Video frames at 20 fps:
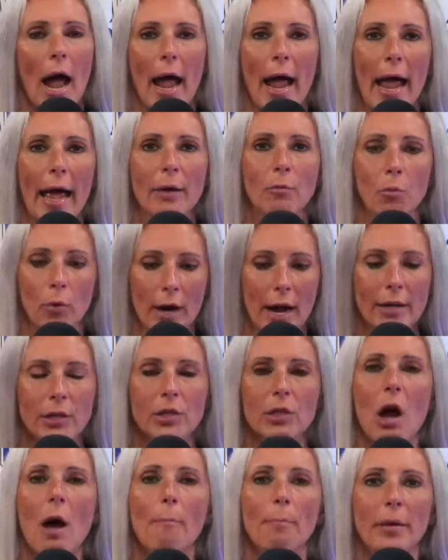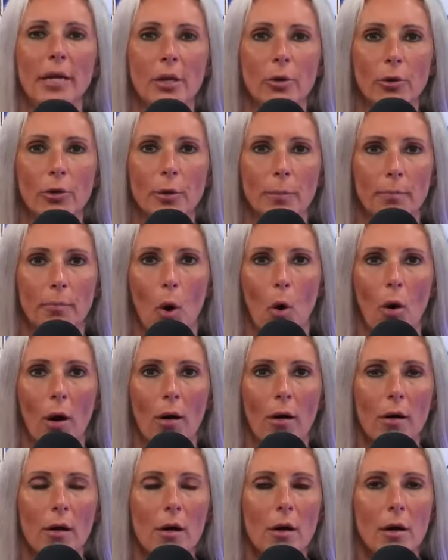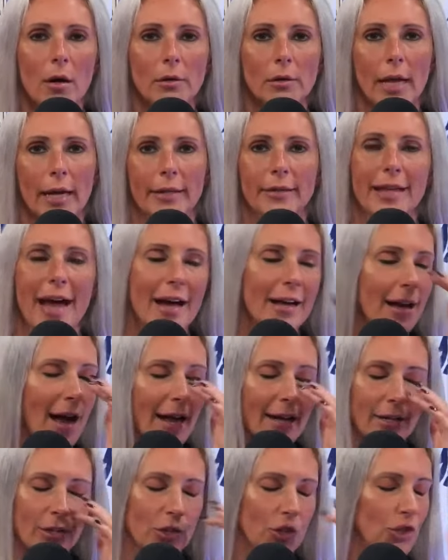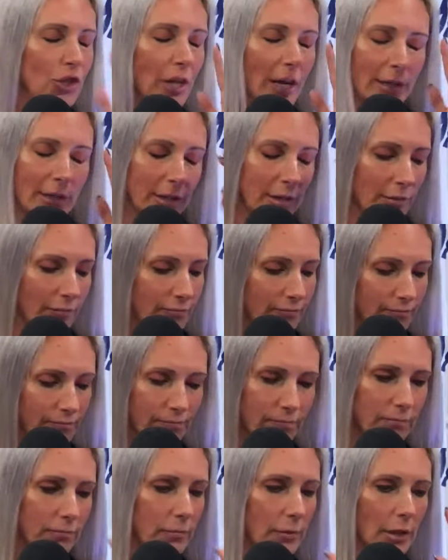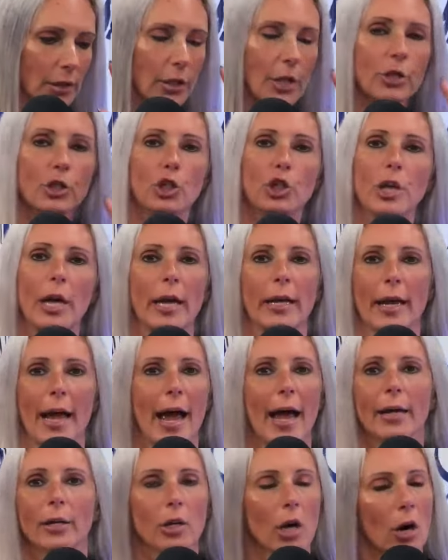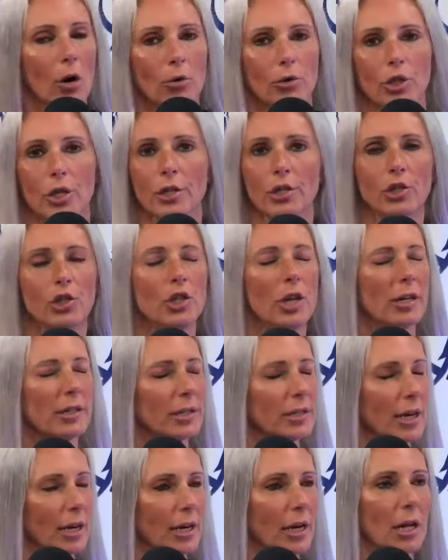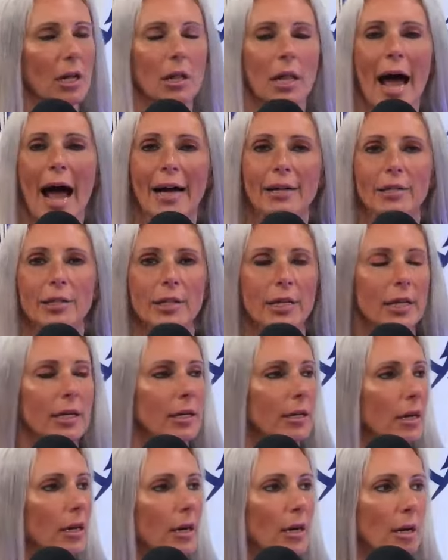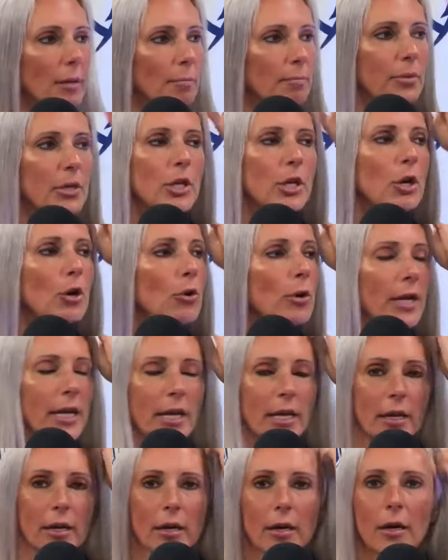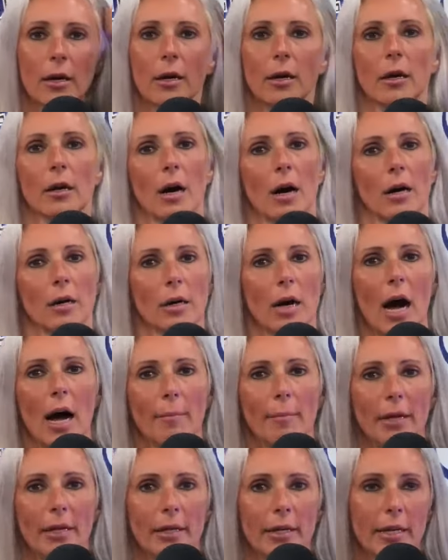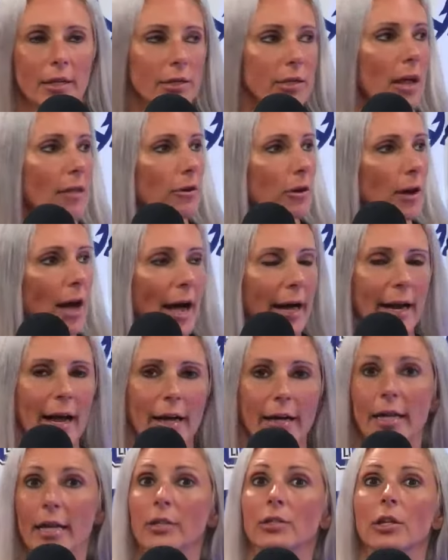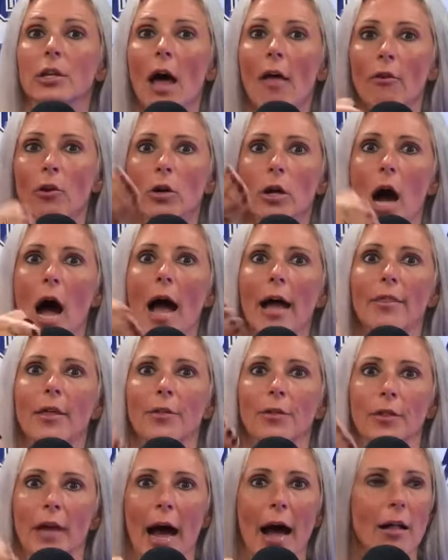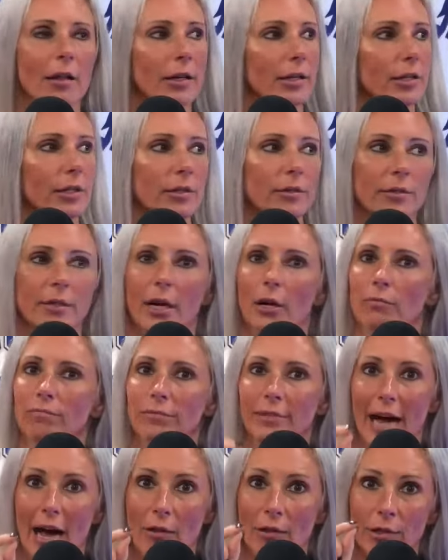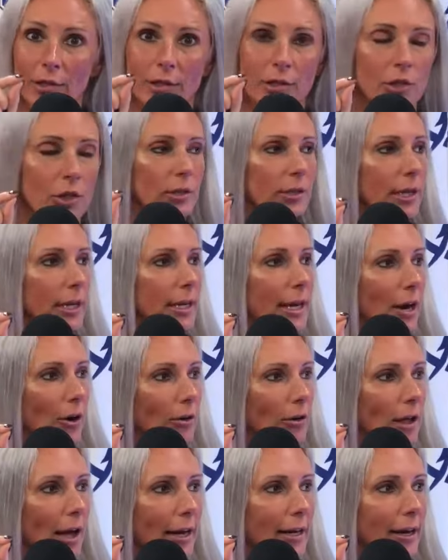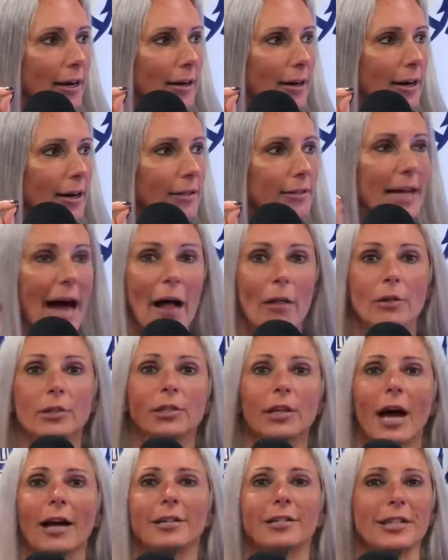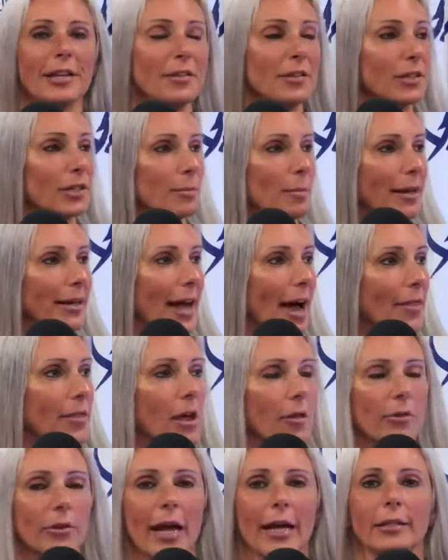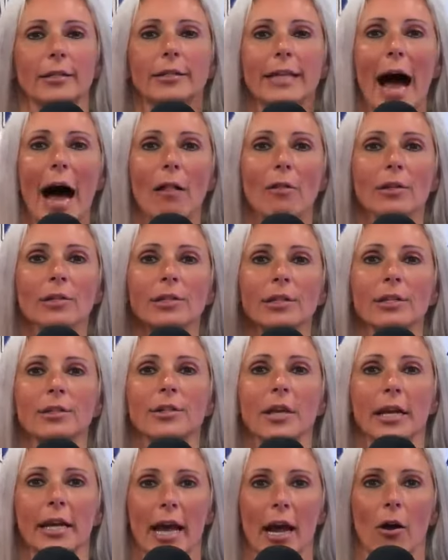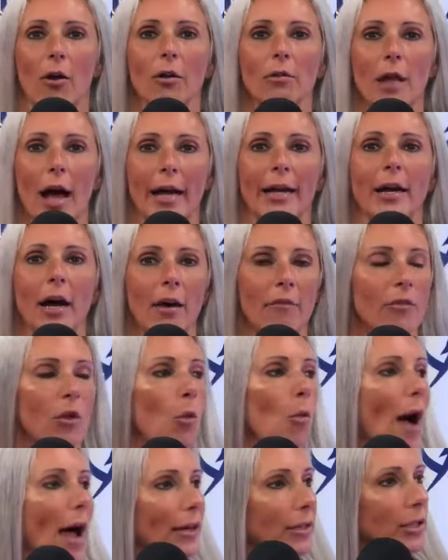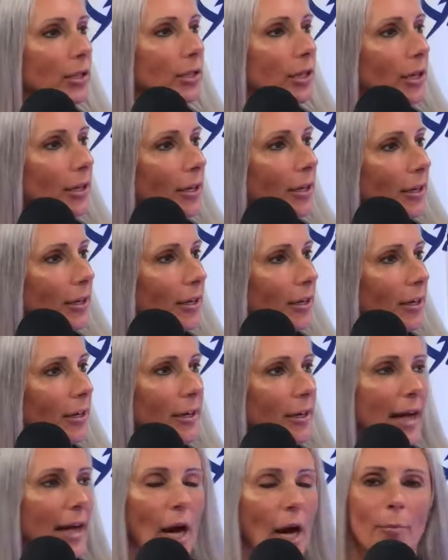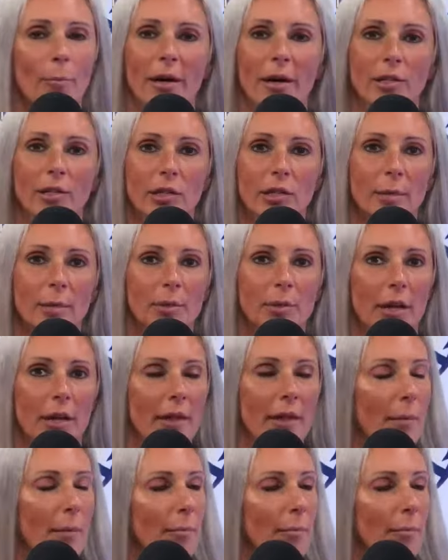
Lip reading: And when I saw Peter DeBoer, like that guy is just a legit head coach. He's just a classy beauty. I mean, he's another guy. He's another guy that Dallas is like Carolina. Dallas, I said this to my dad the other night. Dallas is the Carolina of the West. Everybody sleeps on them.